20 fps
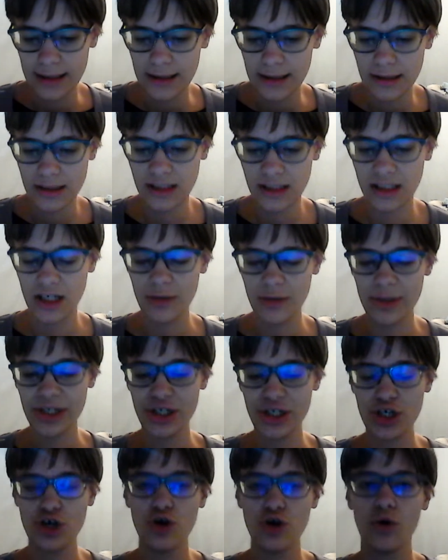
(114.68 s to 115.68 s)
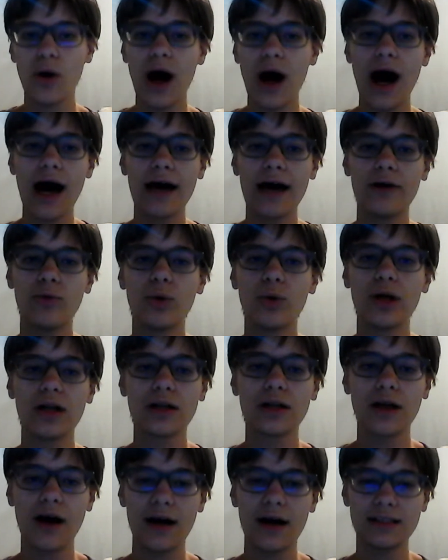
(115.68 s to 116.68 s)
Scooby-Doo, I will
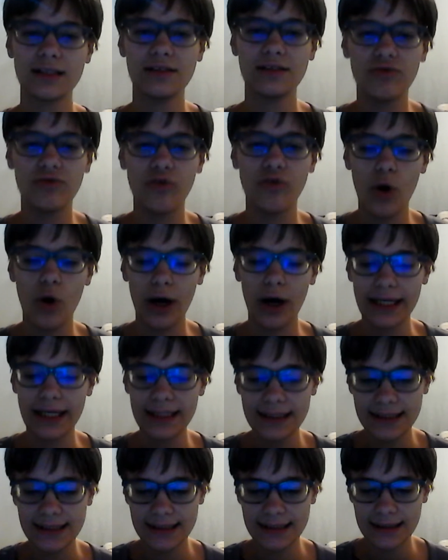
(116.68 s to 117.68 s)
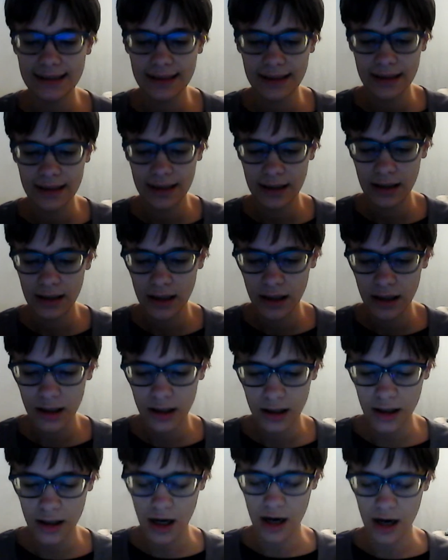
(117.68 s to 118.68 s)
not voice.
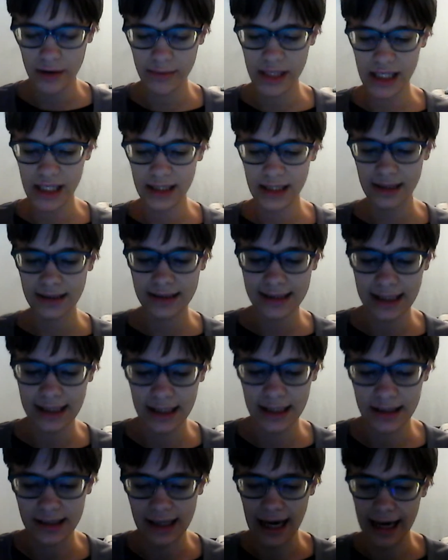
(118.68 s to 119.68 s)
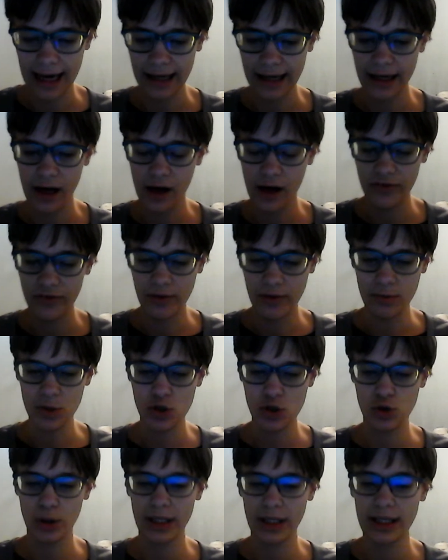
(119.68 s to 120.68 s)
Carmen San Diego from the
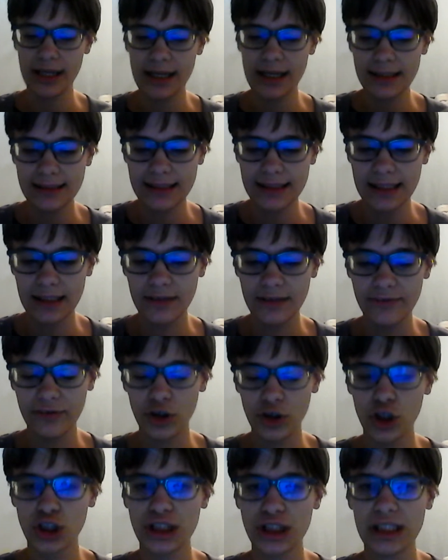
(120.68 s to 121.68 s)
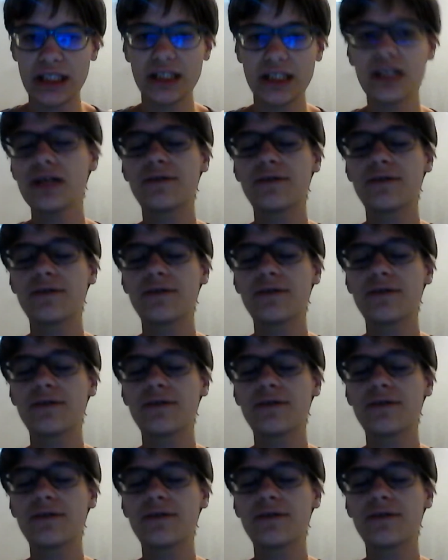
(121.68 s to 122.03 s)
2019 version.